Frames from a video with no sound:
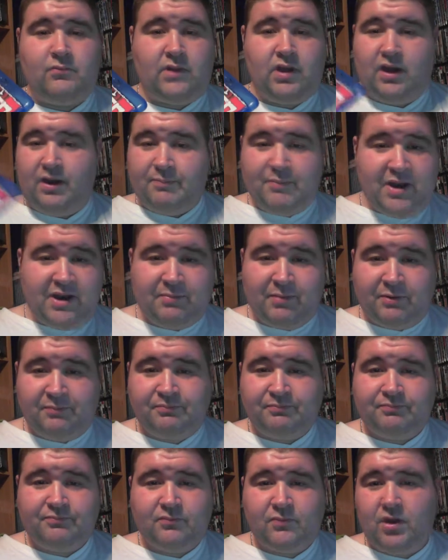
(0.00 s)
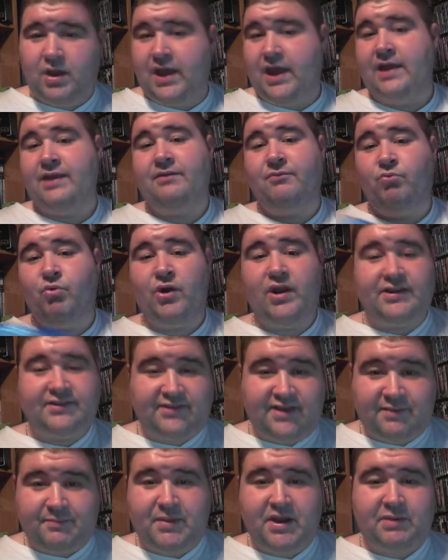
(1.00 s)
a minimum. And when I
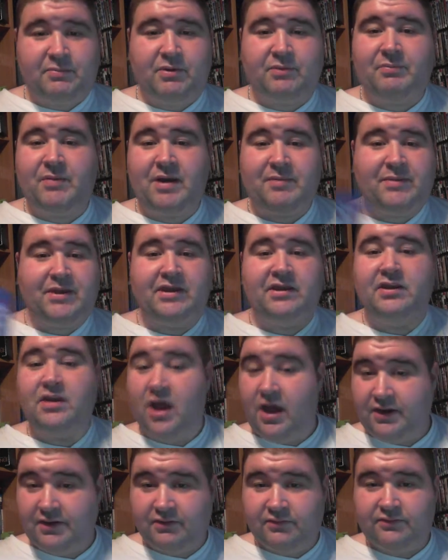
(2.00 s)
say minimum, I mean none.